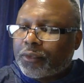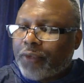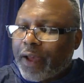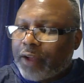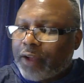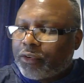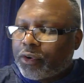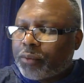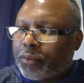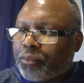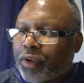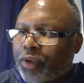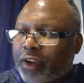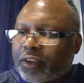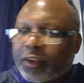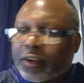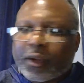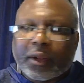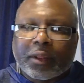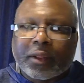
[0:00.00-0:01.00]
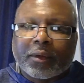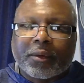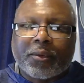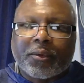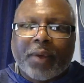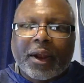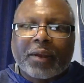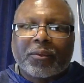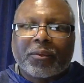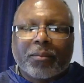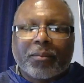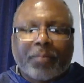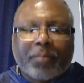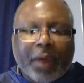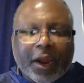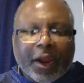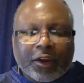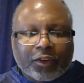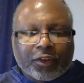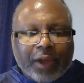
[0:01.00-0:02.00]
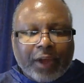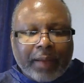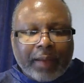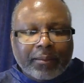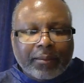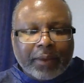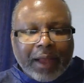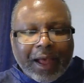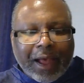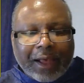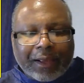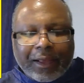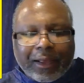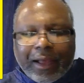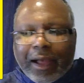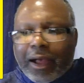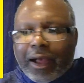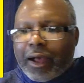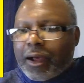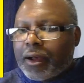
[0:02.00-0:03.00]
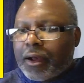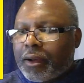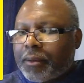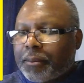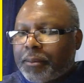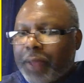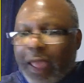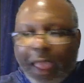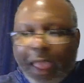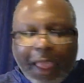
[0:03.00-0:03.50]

founder and president of the creditrepairshop.com,